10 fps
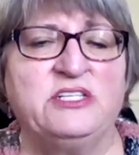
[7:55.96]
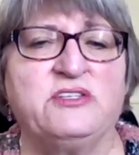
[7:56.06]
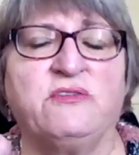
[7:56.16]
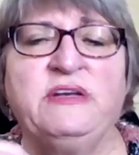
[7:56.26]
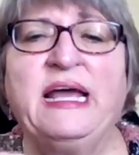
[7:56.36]

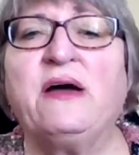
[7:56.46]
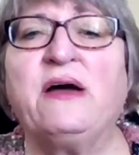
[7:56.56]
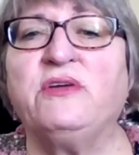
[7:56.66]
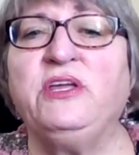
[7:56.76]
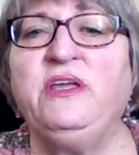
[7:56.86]
So
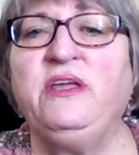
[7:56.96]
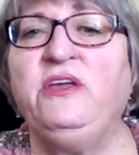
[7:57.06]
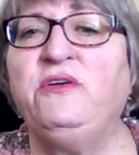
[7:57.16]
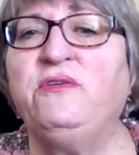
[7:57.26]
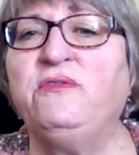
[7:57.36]
now
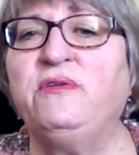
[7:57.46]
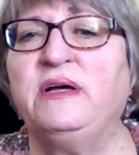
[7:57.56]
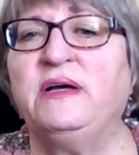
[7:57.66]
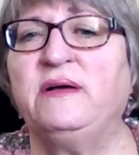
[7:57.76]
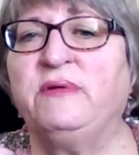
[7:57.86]
you,
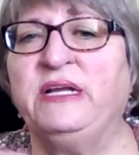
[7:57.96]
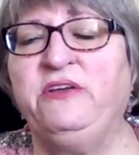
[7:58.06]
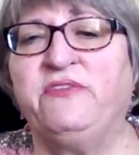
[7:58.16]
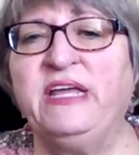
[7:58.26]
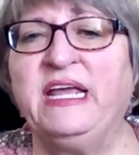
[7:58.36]
when
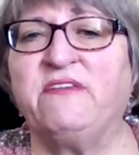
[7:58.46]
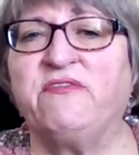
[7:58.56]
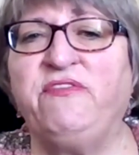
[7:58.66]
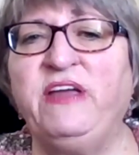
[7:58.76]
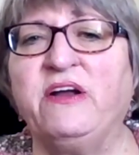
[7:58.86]
you think of
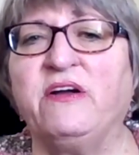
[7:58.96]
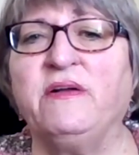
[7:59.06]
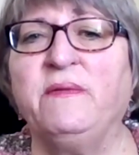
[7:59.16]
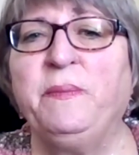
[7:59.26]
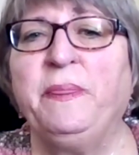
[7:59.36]

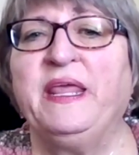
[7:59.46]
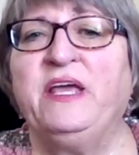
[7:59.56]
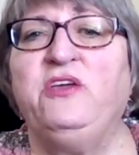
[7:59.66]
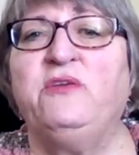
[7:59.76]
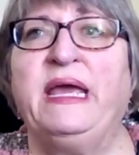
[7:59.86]
fear,
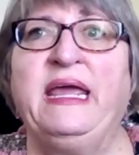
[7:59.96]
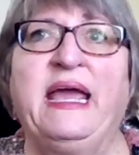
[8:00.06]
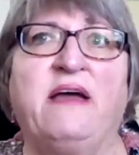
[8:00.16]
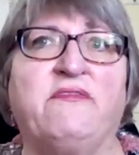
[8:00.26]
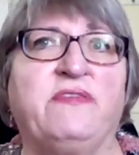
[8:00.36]
you may
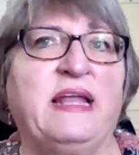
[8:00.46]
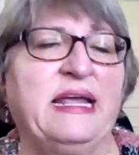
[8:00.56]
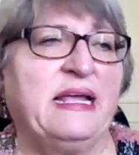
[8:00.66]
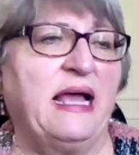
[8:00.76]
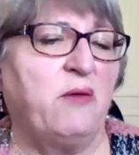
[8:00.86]
have
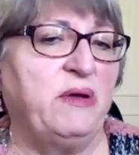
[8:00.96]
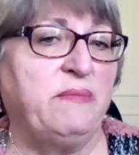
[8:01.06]
like how my